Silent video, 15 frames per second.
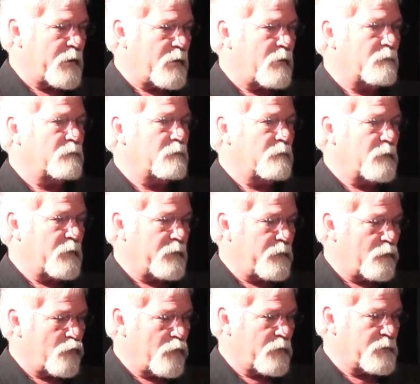out, one of
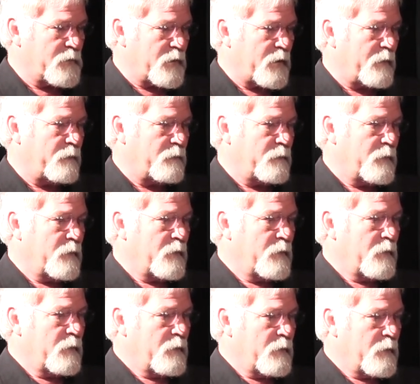the awards that I
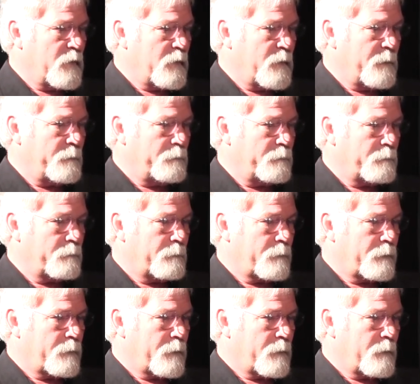um,
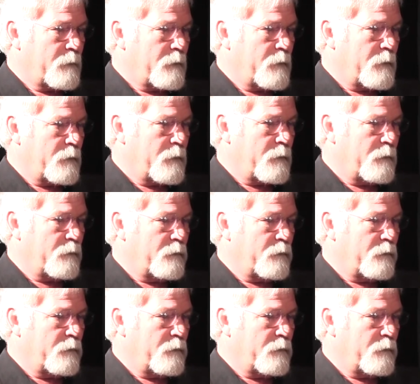uh,